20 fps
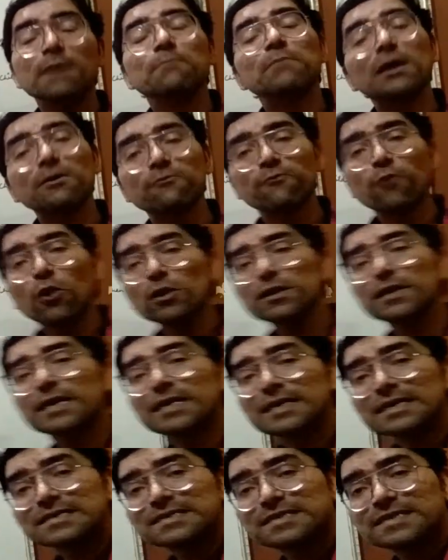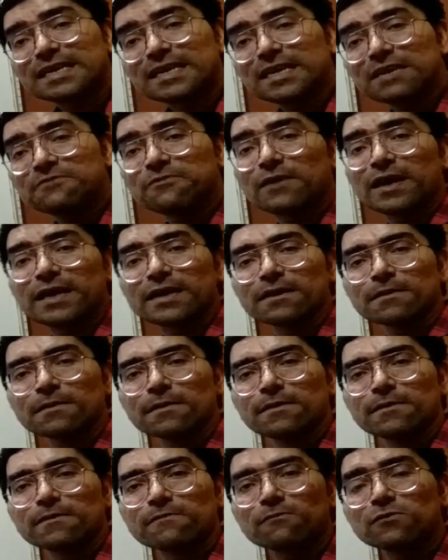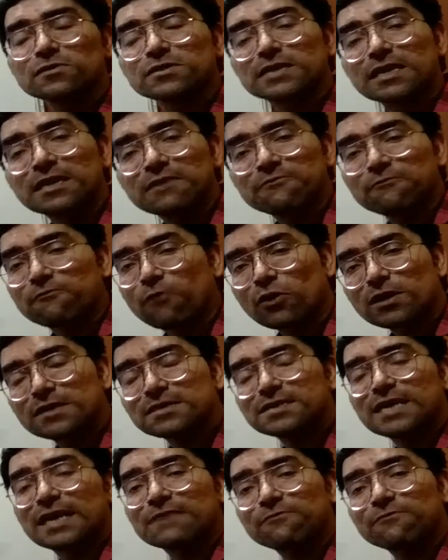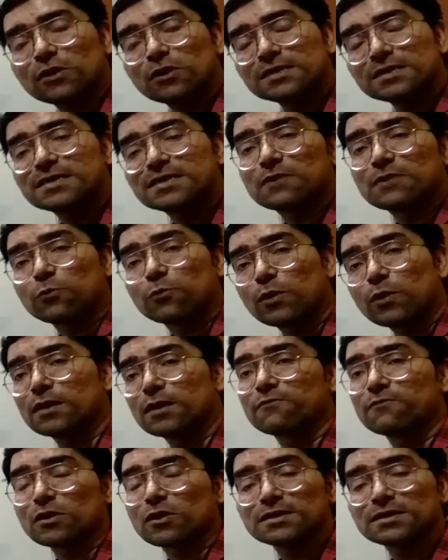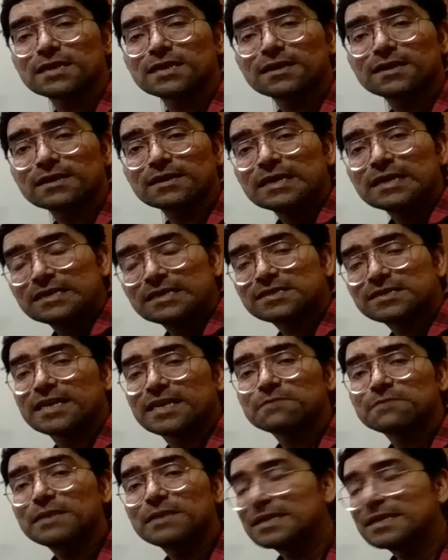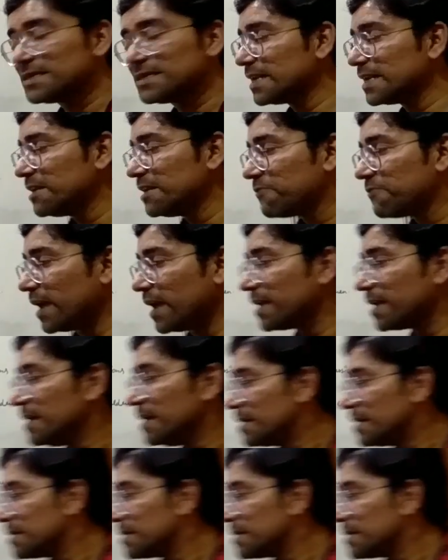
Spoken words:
But what it is signifying? What is that word? What is that statement is signifying?